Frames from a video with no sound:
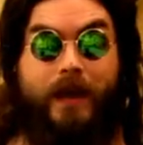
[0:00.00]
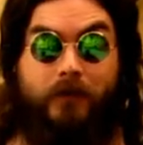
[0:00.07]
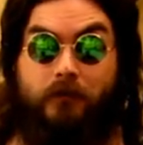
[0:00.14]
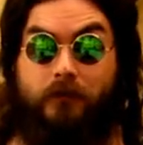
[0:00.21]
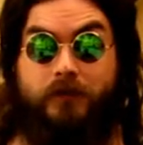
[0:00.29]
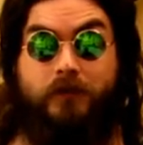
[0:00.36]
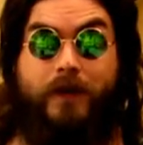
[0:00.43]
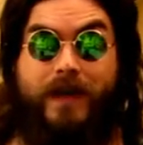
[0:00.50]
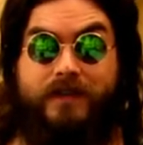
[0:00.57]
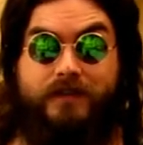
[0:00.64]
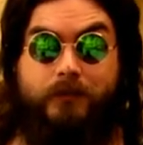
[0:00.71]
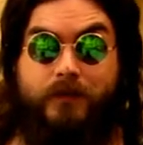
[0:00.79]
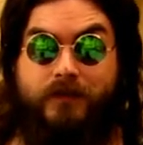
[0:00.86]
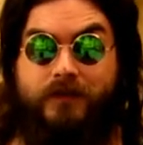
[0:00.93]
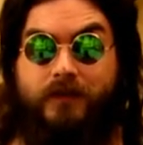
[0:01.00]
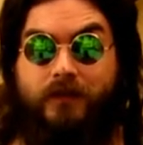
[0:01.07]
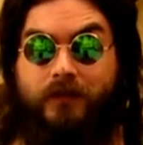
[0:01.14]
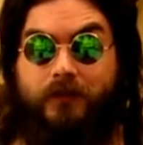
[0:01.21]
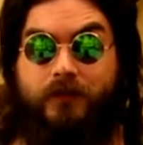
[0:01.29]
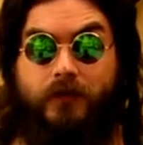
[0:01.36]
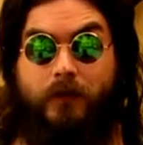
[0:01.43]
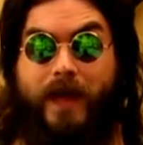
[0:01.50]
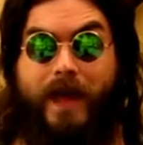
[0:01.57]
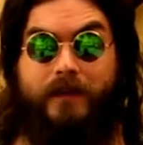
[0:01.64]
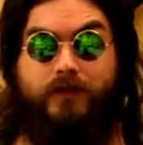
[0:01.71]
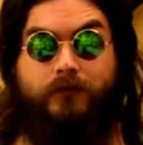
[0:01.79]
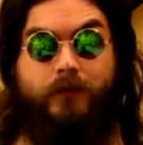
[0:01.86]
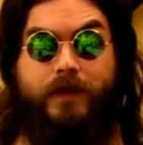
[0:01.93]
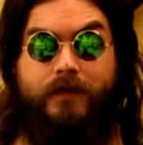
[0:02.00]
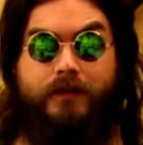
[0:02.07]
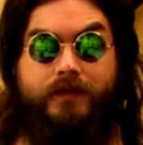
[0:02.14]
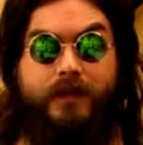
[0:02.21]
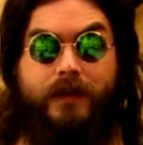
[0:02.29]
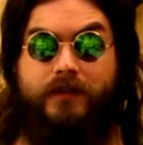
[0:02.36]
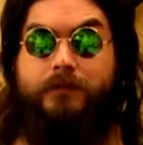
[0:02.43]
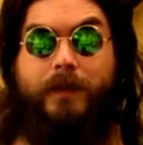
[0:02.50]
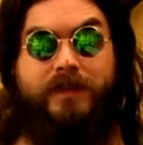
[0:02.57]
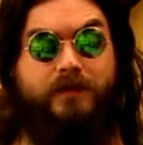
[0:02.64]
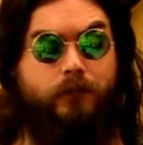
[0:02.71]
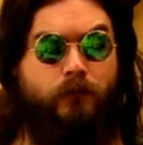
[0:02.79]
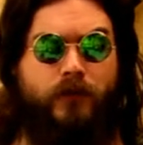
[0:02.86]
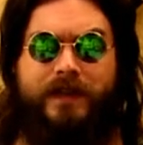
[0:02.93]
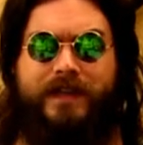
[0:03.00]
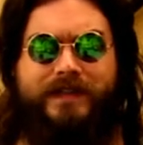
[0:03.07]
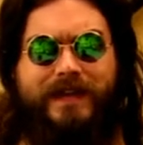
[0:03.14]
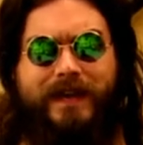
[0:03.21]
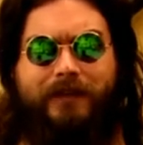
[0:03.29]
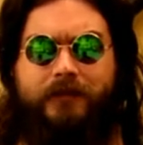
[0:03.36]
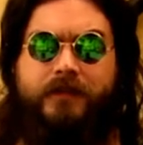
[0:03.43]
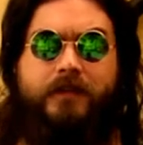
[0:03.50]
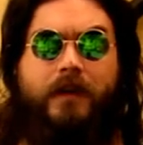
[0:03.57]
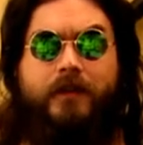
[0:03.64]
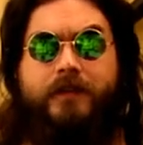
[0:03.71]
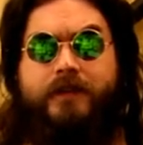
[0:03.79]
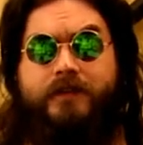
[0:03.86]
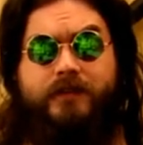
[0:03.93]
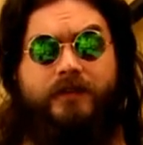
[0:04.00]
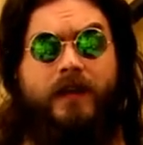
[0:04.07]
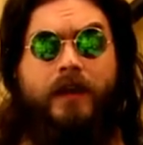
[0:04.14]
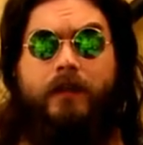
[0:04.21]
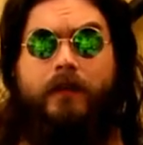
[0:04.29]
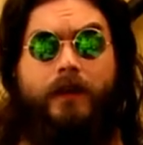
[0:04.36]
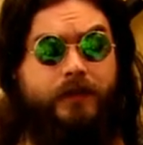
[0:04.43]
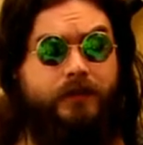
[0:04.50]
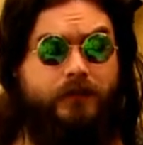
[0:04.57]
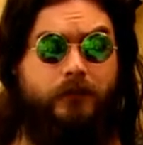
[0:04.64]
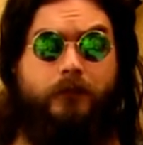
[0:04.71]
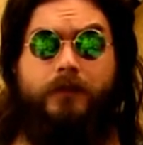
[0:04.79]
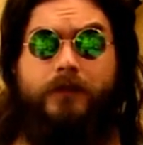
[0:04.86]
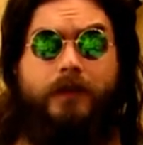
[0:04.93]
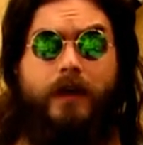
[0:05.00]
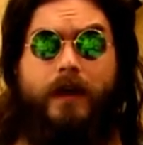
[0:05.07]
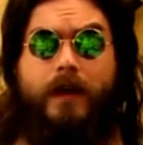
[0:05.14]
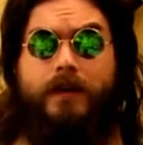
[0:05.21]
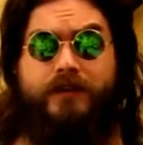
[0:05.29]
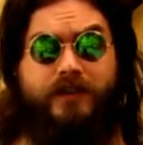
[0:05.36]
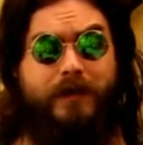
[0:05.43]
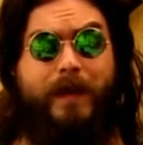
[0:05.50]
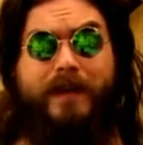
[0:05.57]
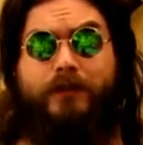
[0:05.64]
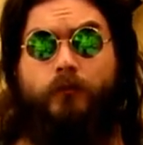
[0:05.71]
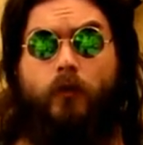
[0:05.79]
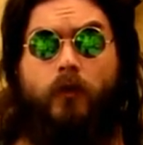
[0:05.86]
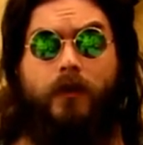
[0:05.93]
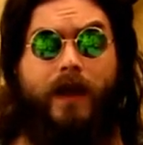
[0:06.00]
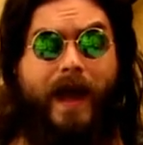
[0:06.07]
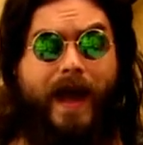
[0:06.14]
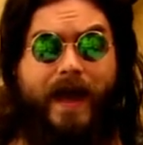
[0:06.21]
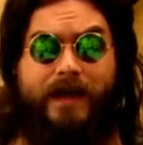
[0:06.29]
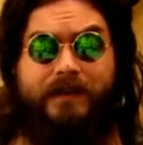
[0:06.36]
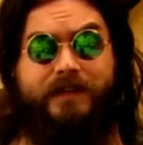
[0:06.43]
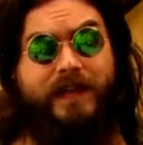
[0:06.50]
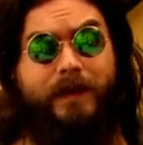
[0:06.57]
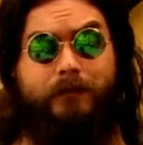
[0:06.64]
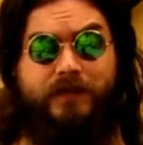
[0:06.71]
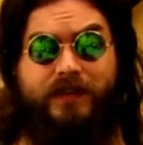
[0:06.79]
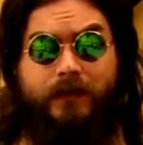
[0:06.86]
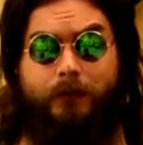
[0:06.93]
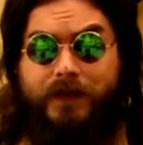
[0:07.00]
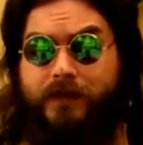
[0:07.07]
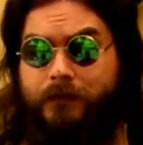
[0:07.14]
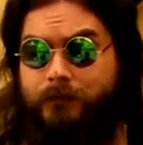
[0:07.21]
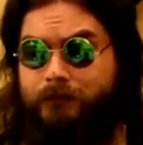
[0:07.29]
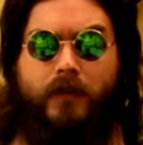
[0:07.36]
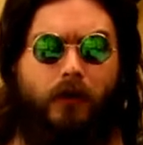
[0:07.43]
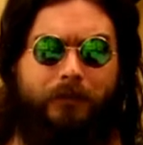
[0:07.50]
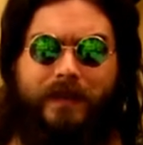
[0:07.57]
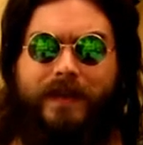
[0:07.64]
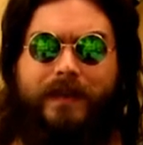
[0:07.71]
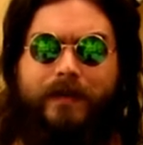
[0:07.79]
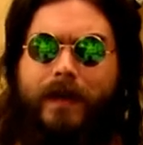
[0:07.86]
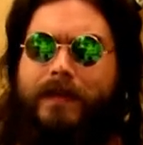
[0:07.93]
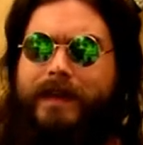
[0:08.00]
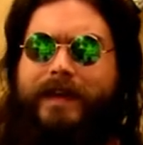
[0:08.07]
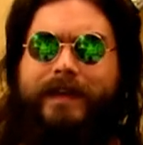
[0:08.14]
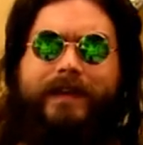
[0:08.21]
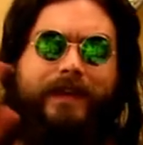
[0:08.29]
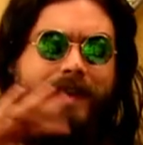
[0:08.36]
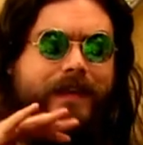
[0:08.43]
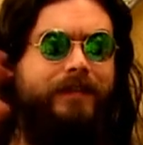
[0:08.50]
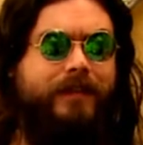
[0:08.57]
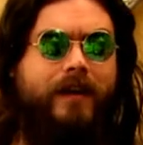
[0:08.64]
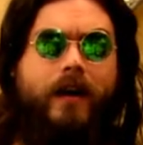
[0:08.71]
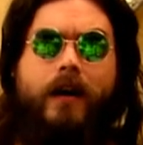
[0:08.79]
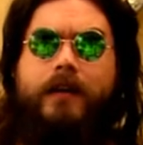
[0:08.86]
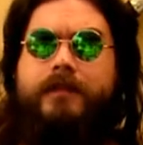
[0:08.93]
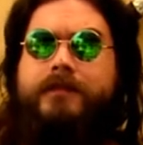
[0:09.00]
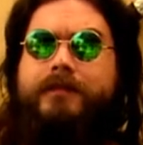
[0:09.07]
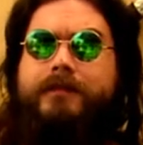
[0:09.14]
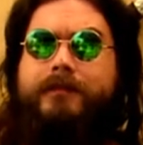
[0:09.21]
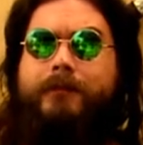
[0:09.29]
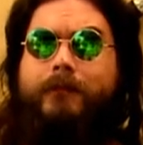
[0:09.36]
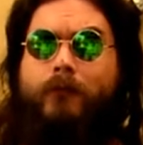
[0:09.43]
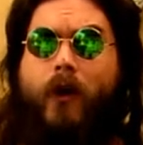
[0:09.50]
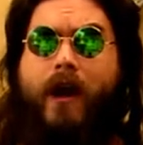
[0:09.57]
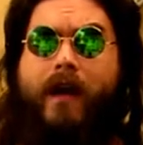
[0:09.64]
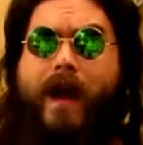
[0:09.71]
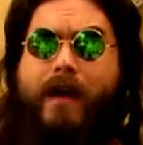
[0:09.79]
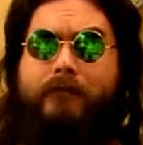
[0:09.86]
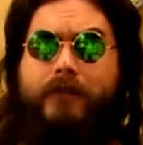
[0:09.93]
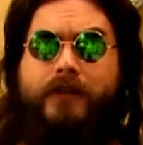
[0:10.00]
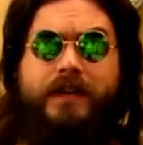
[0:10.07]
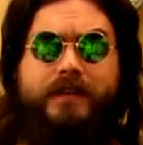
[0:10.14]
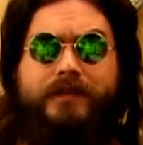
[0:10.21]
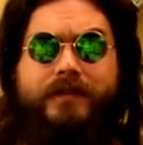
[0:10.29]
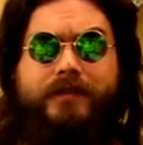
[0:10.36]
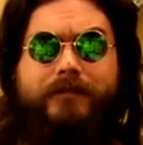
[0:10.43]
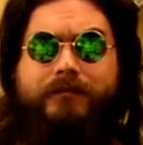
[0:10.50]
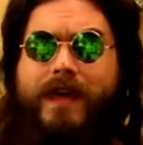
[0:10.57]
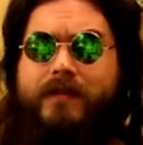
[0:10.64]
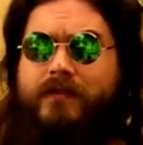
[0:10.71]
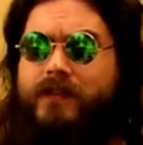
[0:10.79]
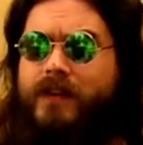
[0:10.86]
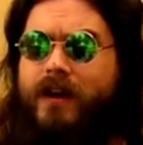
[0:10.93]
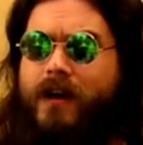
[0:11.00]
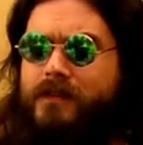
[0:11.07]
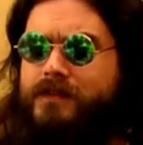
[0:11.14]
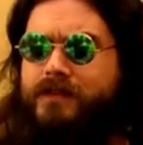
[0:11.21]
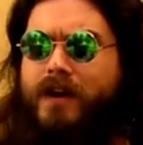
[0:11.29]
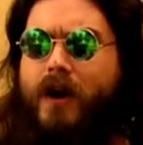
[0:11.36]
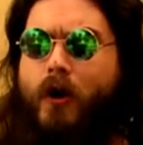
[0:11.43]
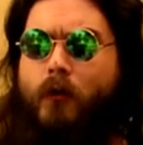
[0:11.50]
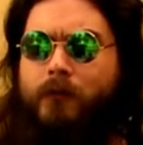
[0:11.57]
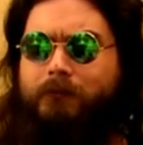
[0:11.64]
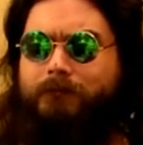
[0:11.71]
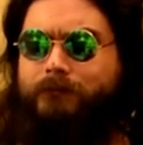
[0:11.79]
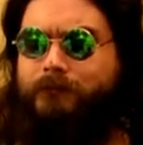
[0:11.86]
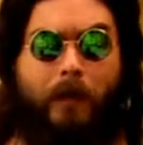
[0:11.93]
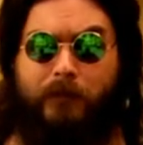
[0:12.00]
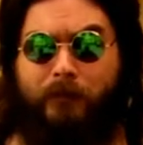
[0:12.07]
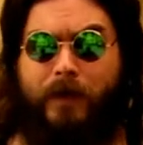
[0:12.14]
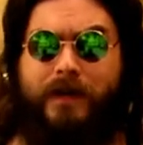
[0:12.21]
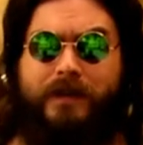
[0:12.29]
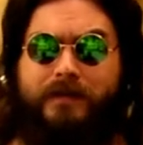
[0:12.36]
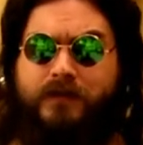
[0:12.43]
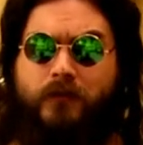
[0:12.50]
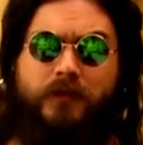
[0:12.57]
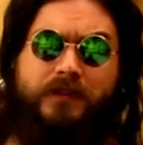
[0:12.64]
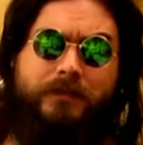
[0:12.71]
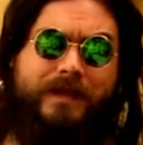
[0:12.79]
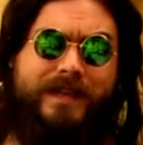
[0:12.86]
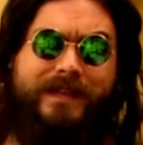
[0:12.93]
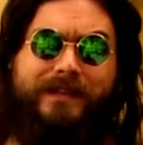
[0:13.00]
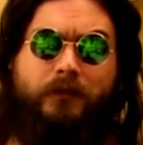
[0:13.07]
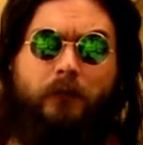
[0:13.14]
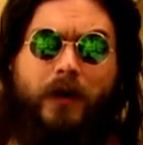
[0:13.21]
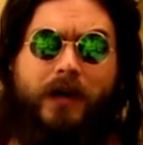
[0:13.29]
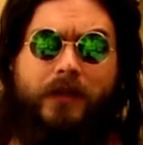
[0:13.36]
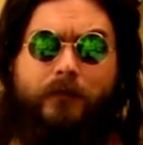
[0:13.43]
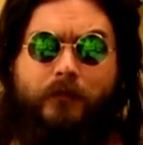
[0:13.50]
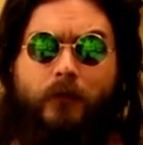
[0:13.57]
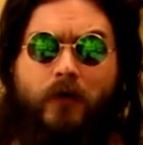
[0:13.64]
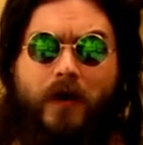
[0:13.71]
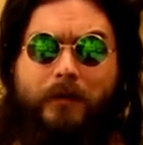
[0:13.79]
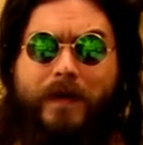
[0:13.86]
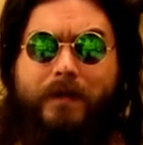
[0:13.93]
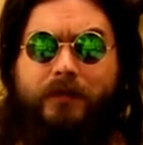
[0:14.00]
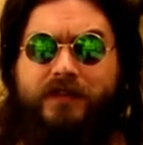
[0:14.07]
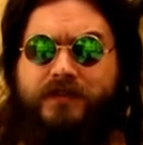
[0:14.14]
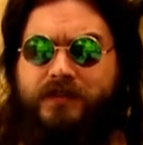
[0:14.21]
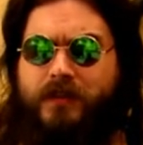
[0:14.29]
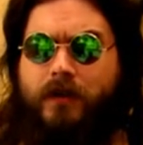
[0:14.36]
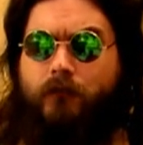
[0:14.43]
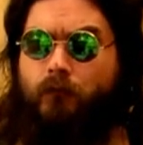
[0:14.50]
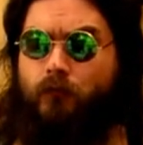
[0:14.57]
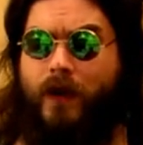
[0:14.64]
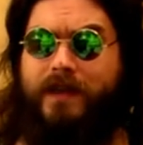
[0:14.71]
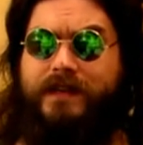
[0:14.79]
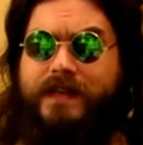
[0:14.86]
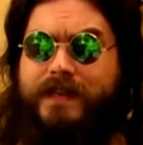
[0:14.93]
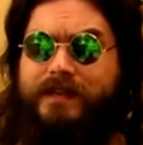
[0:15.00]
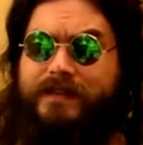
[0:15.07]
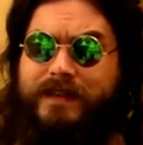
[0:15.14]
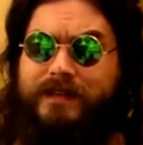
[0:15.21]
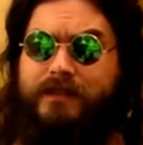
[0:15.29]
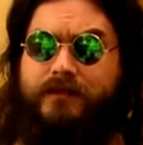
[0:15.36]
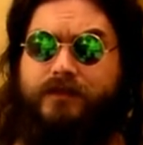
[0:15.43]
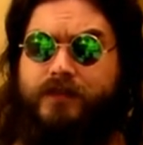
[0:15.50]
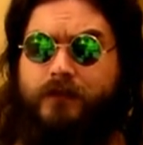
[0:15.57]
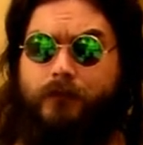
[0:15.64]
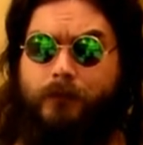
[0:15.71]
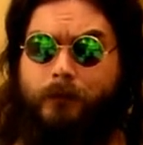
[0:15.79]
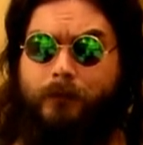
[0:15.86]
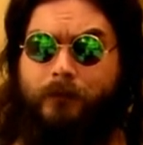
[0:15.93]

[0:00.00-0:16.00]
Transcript: It also has a musical showcase with songs by some really talented artists like Suen, She Makes War, and Kim Tillman. There'll be a link in the cards, wherever it is that the cards go. I'm afraid it's going to be a little while before I'm able to start writing season 2.